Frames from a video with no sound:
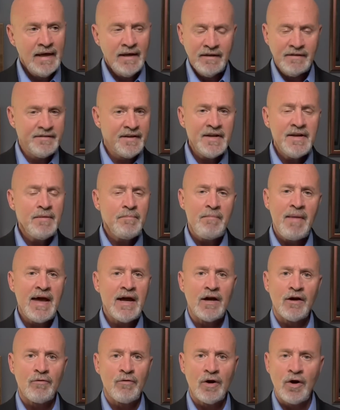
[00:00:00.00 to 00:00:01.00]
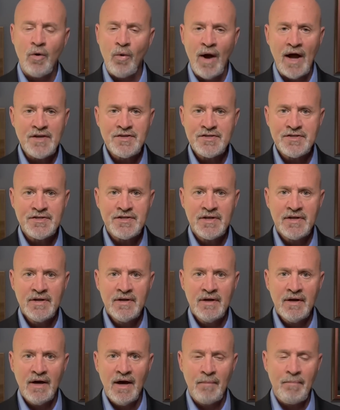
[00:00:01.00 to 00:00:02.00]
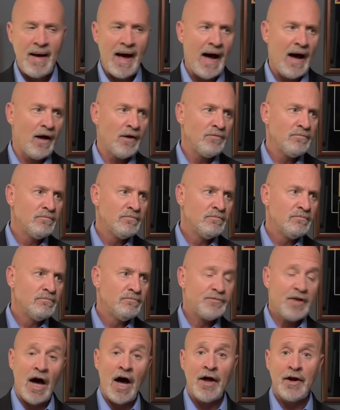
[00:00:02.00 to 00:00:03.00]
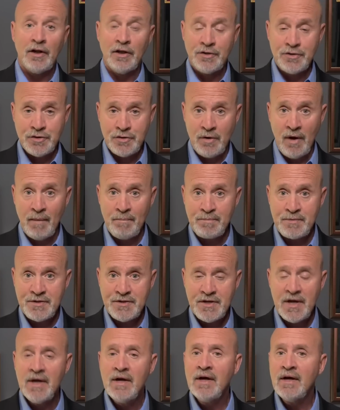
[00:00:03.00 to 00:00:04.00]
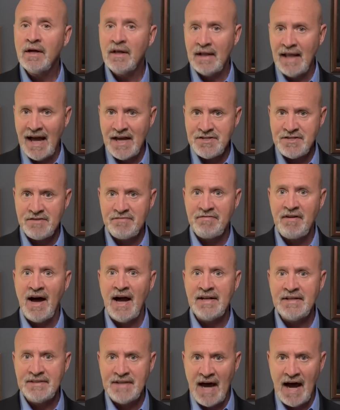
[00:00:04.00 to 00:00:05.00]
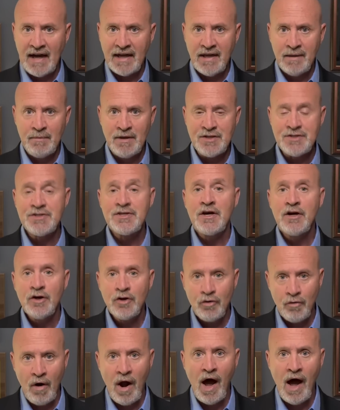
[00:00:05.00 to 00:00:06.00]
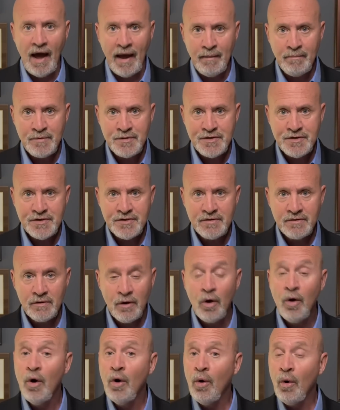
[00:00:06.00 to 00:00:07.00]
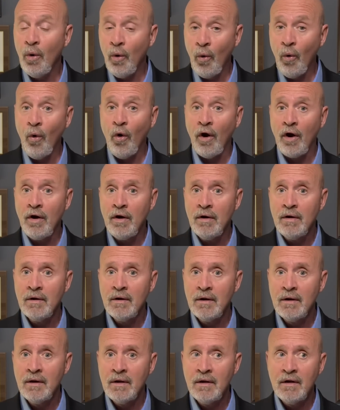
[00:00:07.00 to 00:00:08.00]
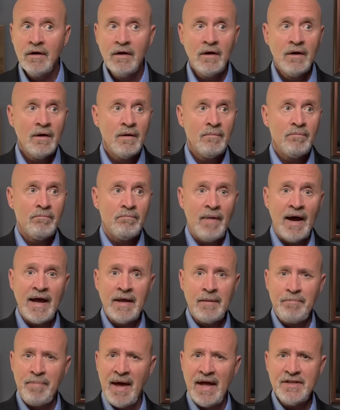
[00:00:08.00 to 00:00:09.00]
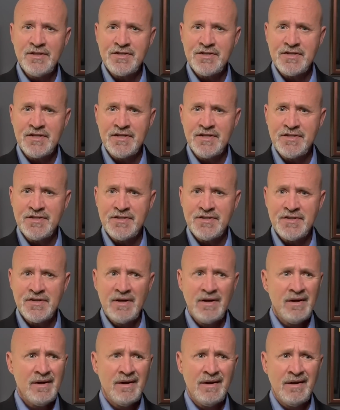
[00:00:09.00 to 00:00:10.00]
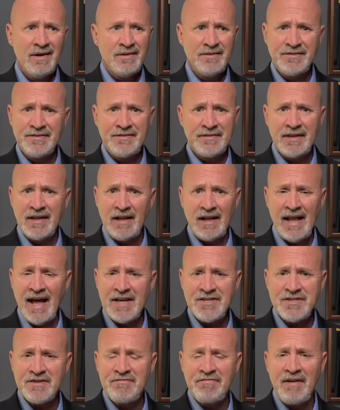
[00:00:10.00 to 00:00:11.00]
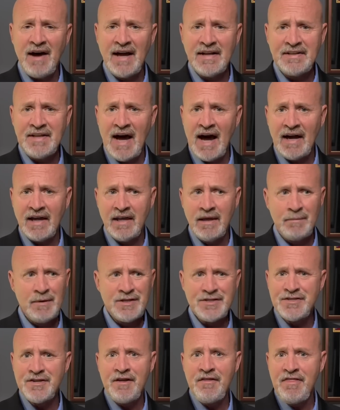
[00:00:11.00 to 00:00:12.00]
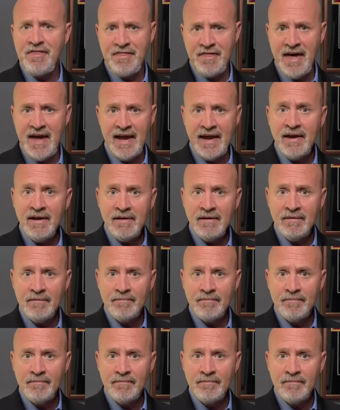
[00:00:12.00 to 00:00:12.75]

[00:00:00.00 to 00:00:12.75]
didn't make a request about Donald Trump's classified documents crimes or Mike Pence's classified documents thing.